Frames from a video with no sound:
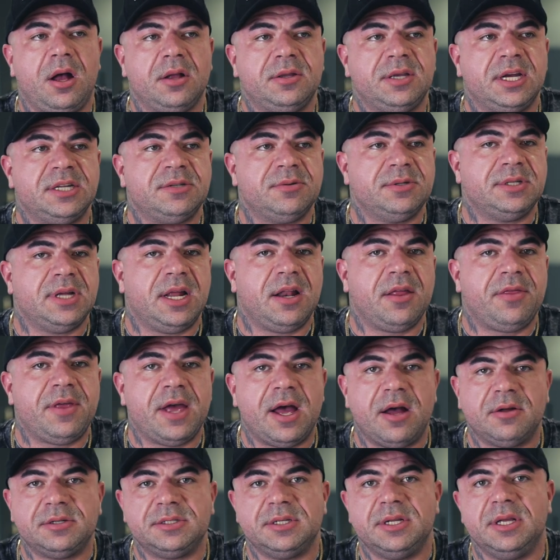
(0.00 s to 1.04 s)
Test was at
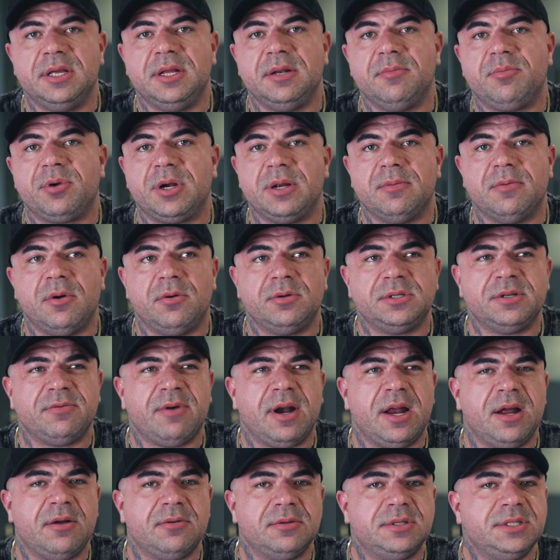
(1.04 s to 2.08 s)
1,000, primo was
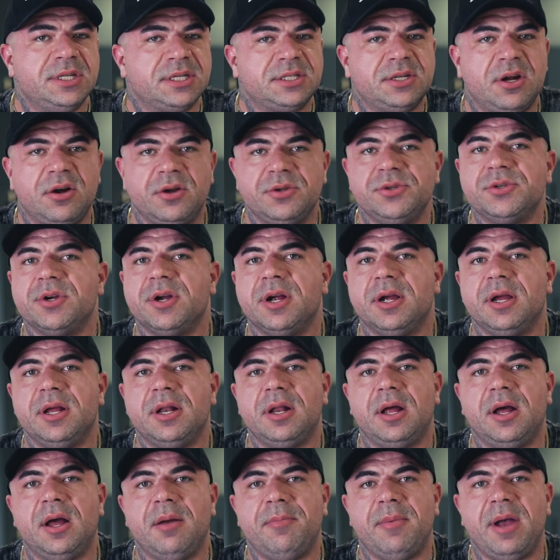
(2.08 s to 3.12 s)
around 600,